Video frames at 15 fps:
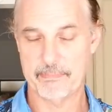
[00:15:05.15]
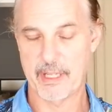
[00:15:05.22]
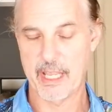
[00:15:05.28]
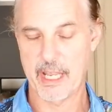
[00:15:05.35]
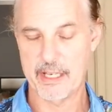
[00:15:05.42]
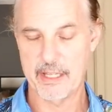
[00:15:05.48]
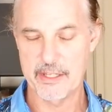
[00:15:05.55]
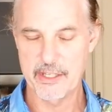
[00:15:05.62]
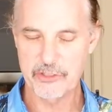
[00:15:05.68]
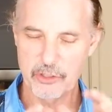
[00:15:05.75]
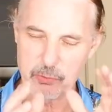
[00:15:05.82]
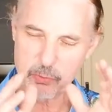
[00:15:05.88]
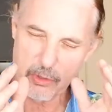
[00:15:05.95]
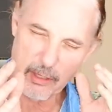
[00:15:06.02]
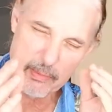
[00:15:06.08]
And this
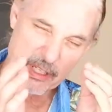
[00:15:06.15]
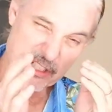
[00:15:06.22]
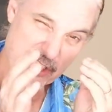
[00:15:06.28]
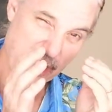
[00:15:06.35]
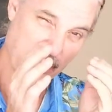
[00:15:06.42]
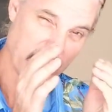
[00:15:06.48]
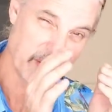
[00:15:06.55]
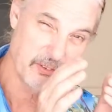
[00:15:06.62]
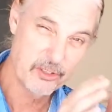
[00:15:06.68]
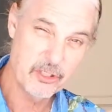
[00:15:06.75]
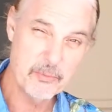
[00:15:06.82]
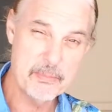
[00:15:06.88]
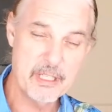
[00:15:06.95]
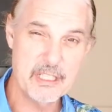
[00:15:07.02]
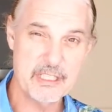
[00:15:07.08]
is where I'm going to take a little
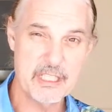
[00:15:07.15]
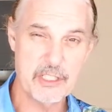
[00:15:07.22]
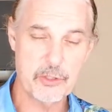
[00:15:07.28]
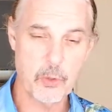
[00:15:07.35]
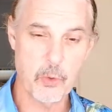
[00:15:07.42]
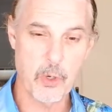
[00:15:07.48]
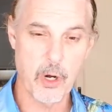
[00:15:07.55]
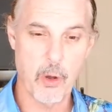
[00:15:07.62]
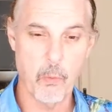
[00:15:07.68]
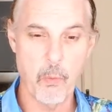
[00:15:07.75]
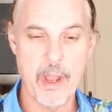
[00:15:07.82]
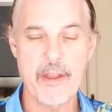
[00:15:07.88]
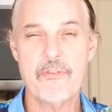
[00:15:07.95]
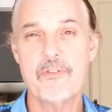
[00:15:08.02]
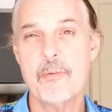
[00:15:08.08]
bit of detour
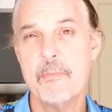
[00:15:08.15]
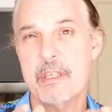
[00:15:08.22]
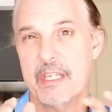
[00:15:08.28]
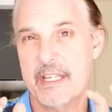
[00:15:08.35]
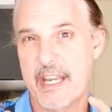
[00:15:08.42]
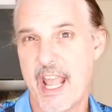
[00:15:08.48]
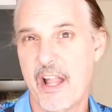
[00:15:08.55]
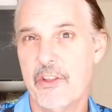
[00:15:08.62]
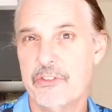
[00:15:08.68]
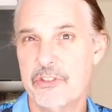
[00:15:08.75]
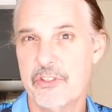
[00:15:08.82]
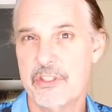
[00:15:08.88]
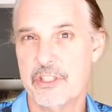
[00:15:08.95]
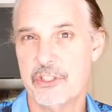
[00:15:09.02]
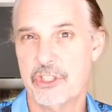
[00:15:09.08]
away from the analysis
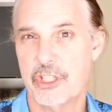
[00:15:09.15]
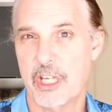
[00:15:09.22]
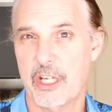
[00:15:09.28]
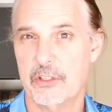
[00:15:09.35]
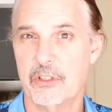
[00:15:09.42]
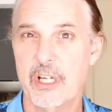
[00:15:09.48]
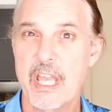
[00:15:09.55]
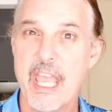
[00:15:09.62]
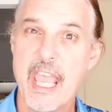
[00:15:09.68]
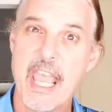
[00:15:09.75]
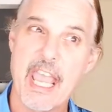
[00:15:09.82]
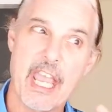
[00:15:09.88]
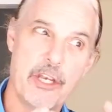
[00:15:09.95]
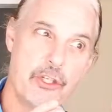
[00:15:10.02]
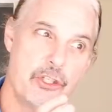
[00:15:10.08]
of the channel
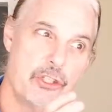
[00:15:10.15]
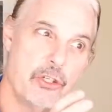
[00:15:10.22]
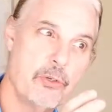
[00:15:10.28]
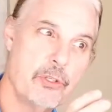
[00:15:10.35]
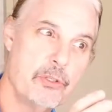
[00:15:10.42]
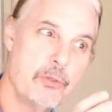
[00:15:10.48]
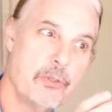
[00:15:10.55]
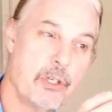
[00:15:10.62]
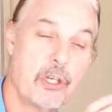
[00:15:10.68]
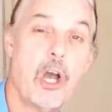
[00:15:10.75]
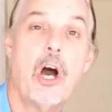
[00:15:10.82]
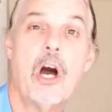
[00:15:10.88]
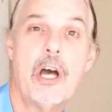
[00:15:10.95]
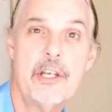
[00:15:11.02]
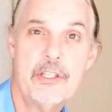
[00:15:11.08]
and show you the
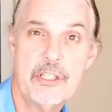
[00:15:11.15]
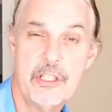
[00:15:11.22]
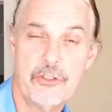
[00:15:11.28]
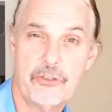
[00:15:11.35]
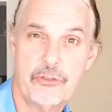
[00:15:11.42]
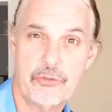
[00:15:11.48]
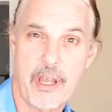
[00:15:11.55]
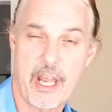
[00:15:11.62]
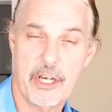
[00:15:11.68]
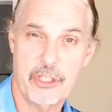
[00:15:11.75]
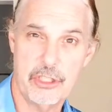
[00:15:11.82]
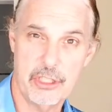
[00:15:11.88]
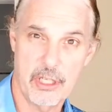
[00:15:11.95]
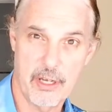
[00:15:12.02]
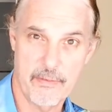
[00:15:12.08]
content
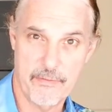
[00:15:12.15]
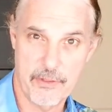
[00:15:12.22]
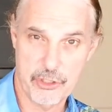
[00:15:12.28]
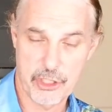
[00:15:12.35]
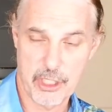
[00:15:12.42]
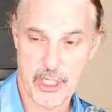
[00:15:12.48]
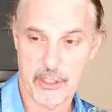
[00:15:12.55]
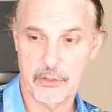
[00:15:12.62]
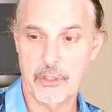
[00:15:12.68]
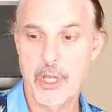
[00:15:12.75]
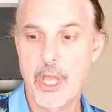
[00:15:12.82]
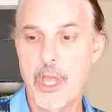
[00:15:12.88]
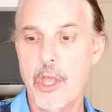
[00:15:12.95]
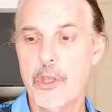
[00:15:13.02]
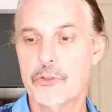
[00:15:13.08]
strategy of the channel.
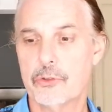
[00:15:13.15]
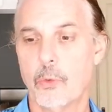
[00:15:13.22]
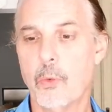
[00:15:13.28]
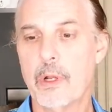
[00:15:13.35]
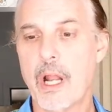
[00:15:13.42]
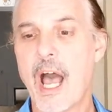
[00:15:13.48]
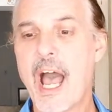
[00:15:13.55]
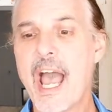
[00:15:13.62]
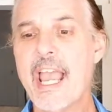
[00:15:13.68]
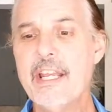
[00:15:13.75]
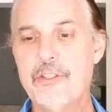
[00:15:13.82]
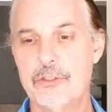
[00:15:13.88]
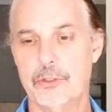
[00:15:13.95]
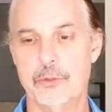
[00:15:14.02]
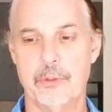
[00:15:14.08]
So what I
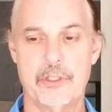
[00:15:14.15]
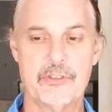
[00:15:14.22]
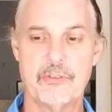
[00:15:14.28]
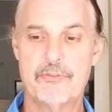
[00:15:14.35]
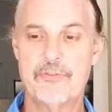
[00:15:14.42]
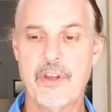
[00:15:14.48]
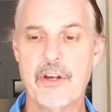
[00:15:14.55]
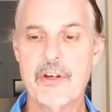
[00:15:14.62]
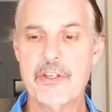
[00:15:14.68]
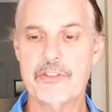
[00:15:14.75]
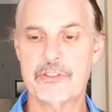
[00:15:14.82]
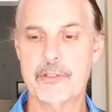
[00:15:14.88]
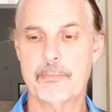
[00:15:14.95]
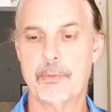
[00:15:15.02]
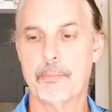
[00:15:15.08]
do is a very
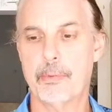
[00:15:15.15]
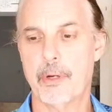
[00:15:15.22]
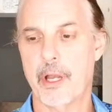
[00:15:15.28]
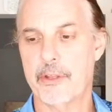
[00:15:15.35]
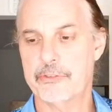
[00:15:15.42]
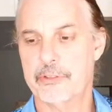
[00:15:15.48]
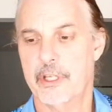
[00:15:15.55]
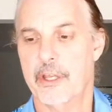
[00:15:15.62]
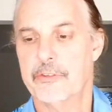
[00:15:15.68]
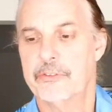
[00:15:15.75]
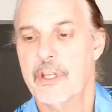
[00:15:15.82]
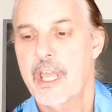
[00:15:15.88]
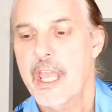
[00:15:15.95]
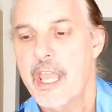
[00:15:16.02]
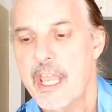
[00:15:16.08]
simple process,
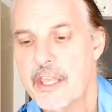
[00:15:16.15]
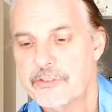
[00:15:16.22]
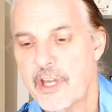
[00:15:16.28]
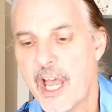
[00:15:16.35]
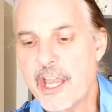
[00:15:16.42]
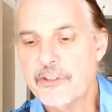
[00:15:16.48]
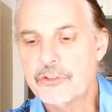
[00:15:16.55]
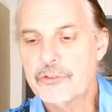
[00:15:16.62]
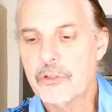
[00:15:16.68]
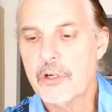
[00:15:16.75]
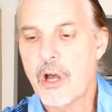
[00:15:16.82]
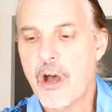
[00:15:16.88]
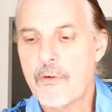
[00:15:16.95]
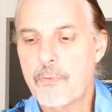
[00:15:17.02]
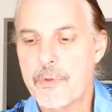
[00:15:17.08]
is I start
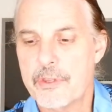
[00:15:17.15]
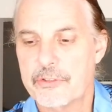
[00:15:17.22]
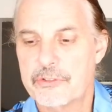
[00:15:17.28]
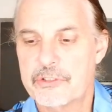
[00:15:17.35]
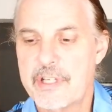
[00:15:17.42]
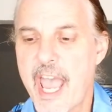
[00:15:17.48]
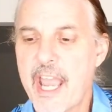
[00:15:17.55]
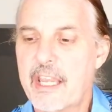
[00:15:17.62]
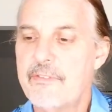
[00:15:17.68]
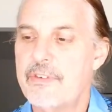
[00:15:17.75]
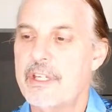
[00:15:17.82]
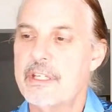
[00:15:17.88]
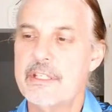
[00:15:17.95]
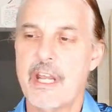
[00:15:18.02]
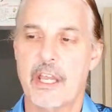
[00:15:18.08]
off with a stack of
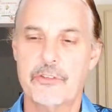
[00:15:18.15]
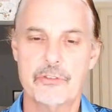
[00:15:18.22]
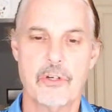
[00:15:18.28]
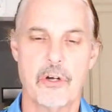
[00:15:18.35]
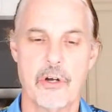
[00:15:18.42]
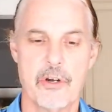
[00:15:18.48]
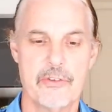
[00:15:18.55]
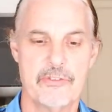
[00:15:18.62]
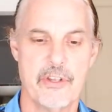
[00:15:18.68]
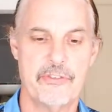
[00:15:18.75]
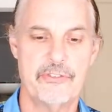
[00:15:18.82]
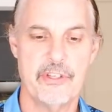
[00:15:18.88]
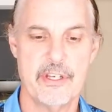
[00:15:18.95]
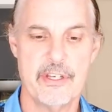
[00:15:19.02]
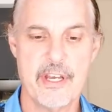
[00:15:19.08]
index cards that
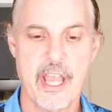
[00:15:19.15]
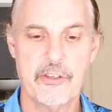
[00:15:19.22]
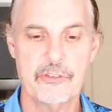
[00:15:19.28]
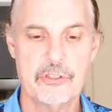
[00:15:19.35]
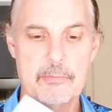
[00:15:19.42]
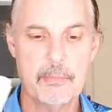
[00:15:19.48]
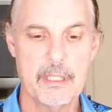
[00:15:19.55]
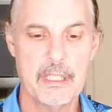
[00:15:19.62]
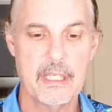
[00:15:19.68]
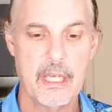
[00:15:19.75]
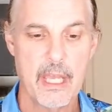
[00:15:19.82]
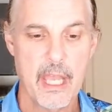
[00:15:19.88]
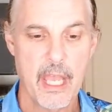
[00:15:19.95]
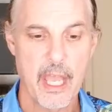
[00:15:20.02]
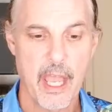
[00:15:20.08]
sit next to me
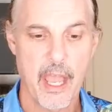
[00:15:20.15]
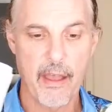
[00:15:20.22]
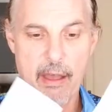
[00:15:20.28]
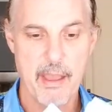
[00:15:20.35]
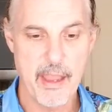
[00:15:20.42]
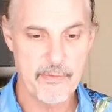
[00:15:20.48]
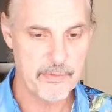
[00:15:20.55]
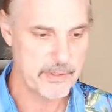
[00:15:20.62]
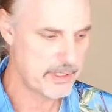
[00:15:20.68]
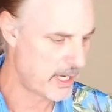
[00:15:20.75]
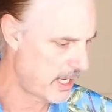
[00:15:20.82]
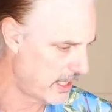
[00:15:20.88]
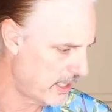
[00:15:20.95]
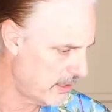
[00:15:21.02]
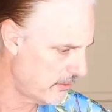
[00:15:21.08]
every
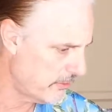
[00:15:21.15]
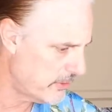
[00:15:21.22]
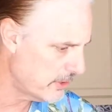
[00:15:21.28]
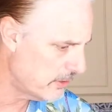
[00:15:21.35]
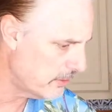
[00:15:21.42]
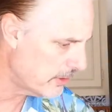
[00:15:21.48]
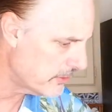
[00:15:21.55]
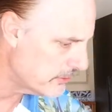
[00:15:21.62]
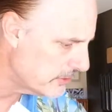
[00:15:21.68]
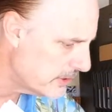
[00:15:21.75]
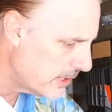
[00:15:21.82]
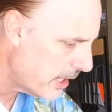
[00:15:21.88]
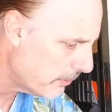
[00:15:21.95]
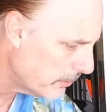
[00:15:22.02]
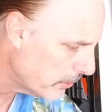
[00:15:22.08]
night. And I don't think you can see
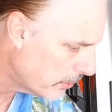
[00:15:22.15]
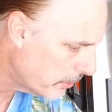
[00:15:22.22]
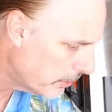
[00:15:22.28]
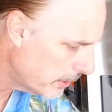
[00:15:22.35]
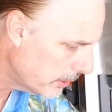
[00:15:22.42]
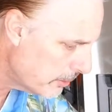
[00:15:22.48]
that real clear.